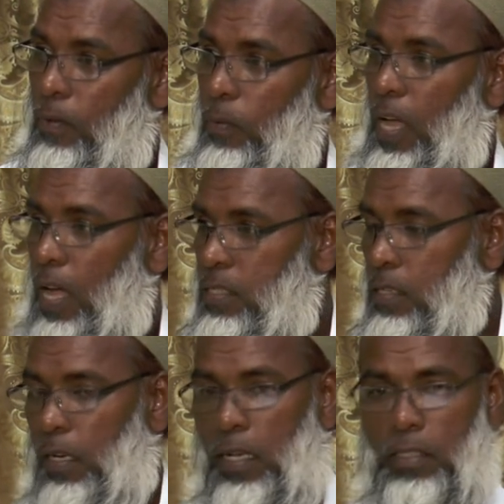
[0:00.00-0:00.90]
We ask
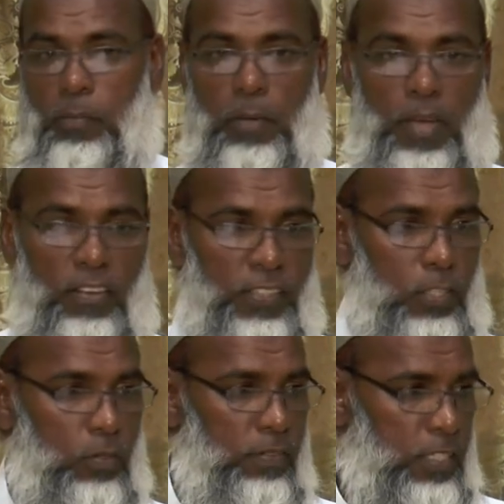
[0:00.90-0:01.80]
Allah to bring benefit
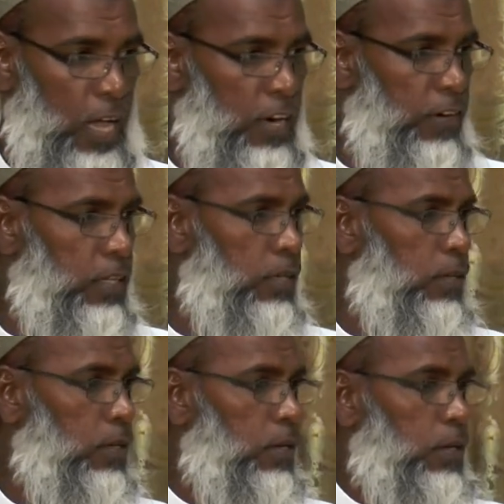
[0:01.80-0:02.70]
out of this gathering.
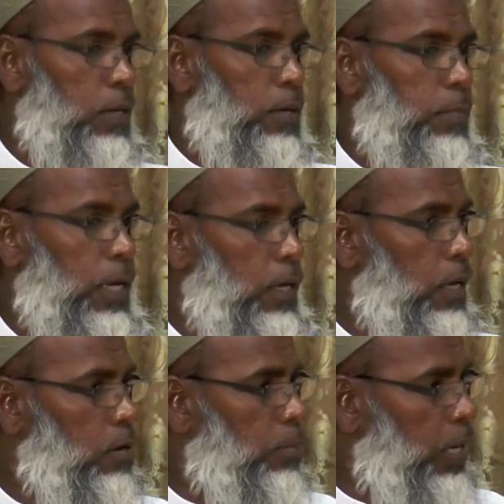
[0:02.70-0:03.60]
May
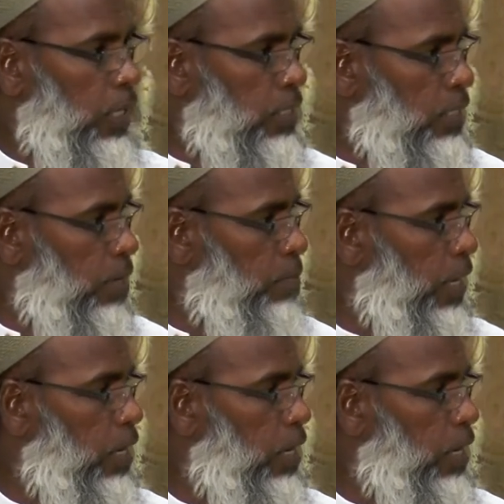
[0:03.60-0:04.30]
Allah Rabbul Izzah make